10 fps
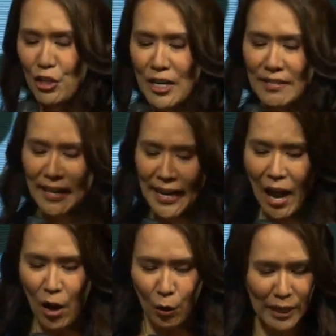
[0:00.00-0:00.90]
Jesus, and
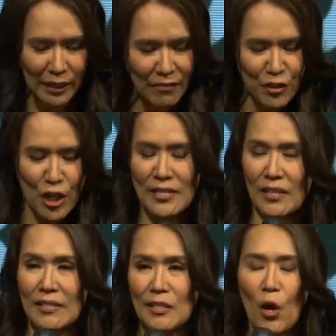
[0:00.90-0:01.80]
we love
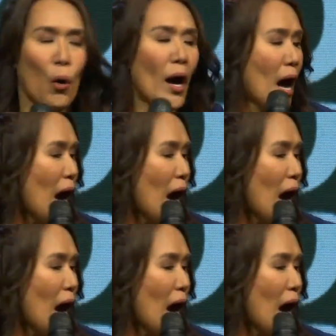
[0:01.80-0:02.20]
Jesus. So